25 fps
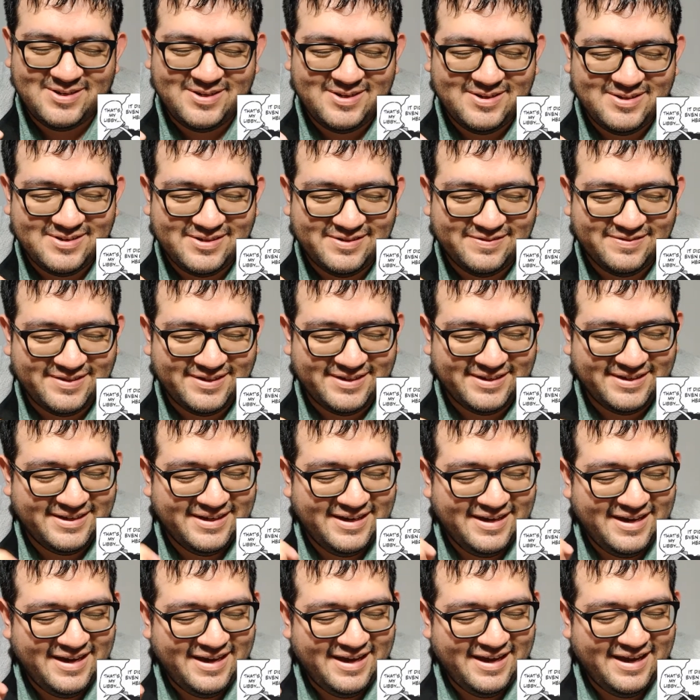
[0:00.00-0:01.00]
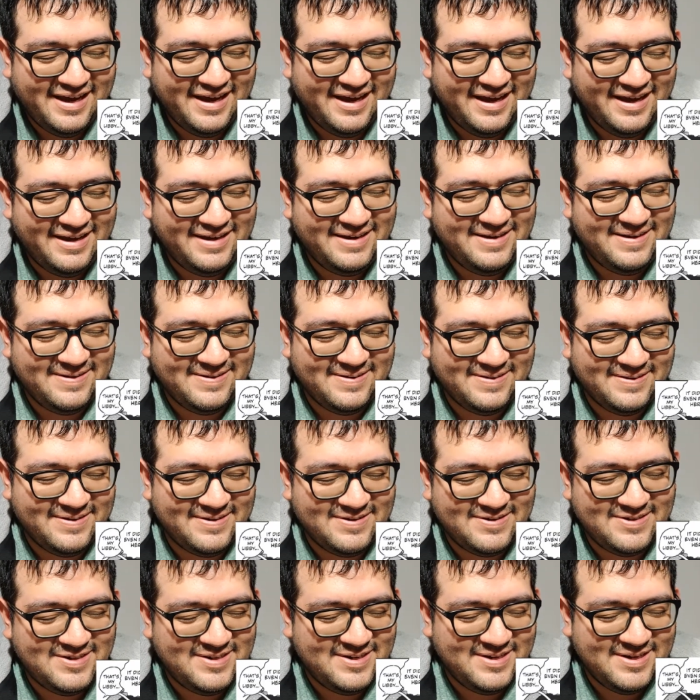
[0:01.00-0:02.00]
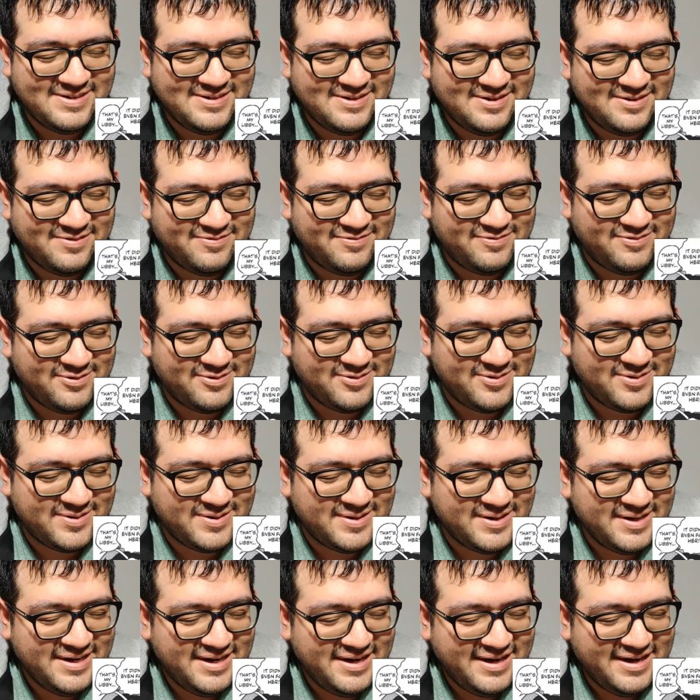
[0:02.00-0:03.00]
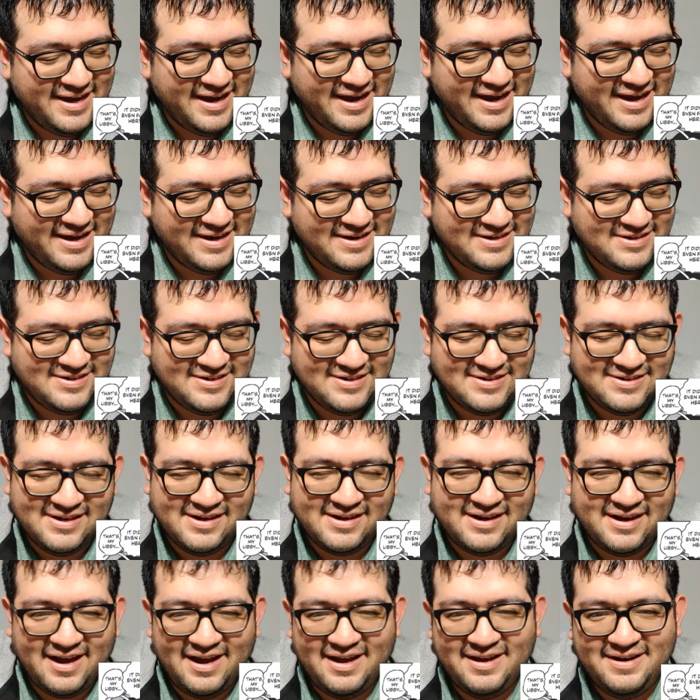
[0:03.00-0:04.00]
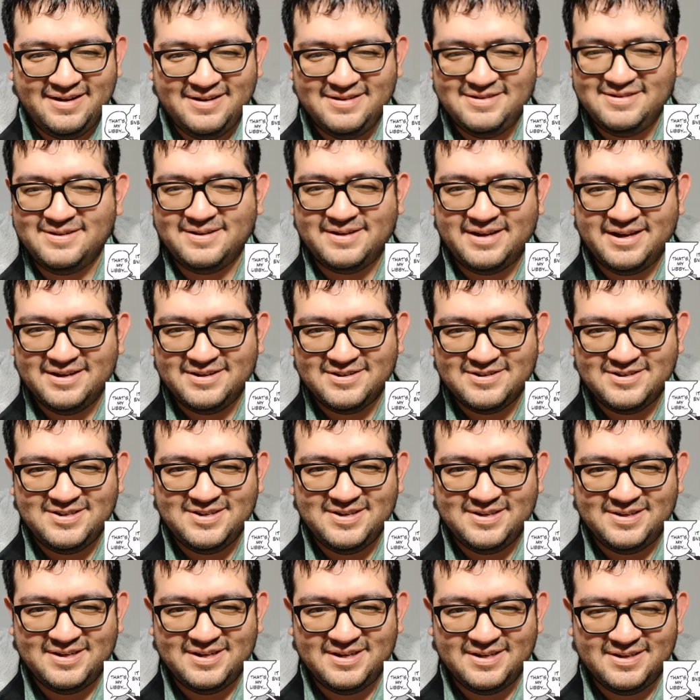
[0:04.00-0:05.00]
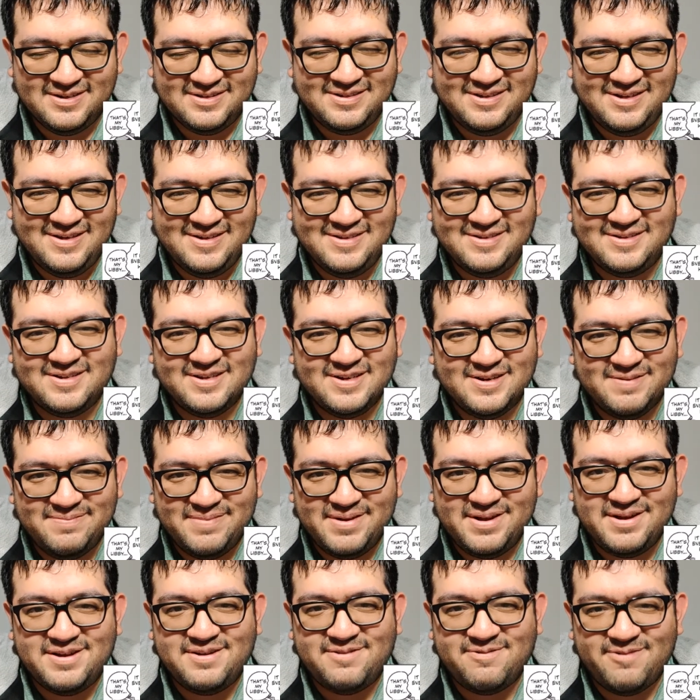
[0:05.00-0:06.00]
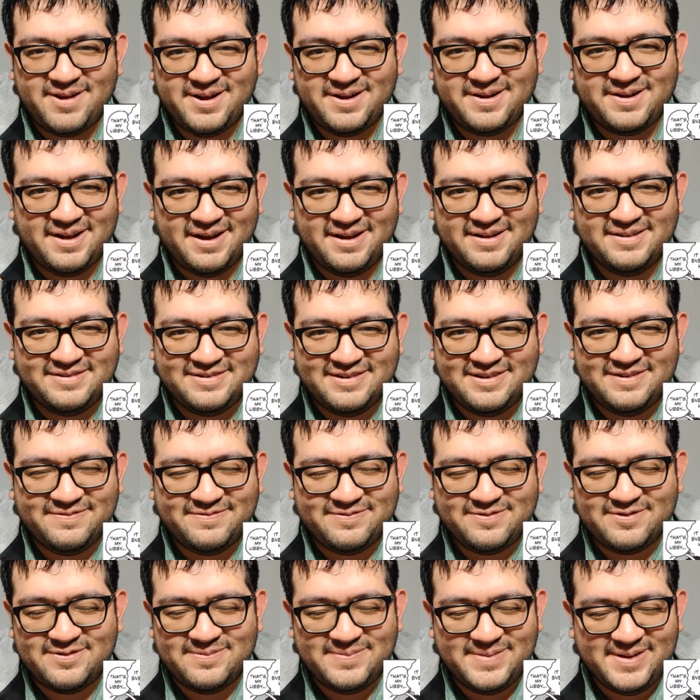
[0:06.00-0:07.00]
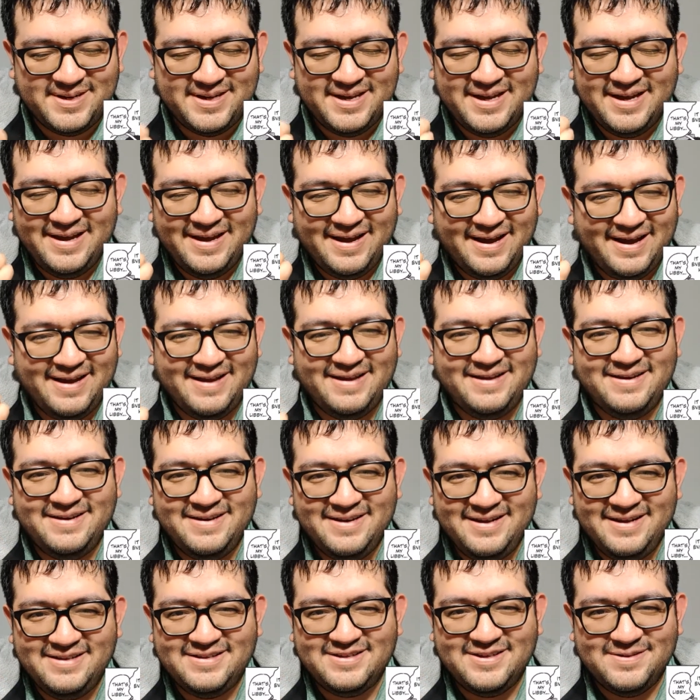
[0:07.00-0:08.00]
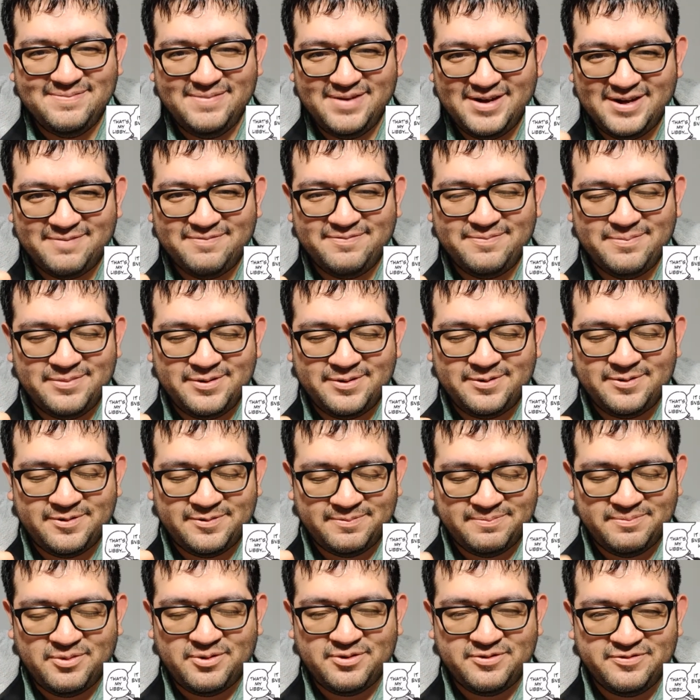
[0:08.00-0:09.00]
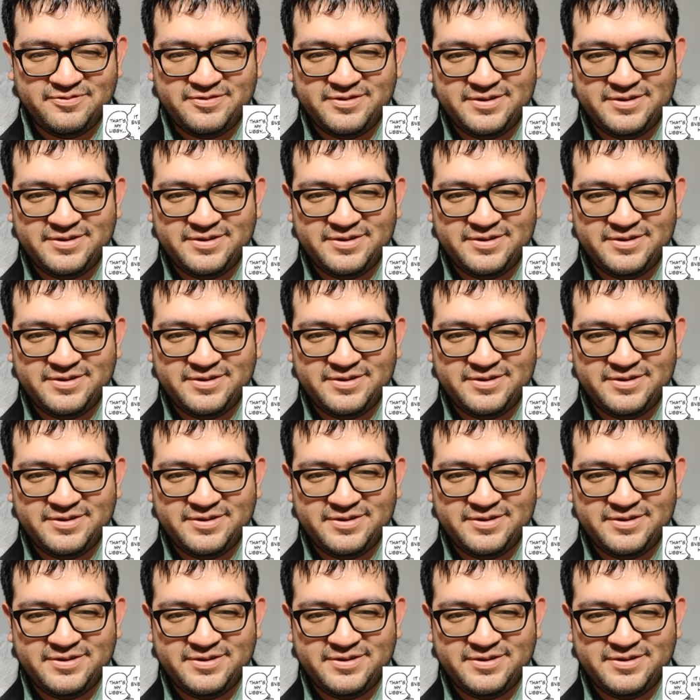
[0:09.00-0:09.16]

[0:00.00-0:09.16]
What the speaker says: tease of it. And you know, there she is on the floor, and she's like, I need to get Shiki because he's gonna make great content for me. I need to make more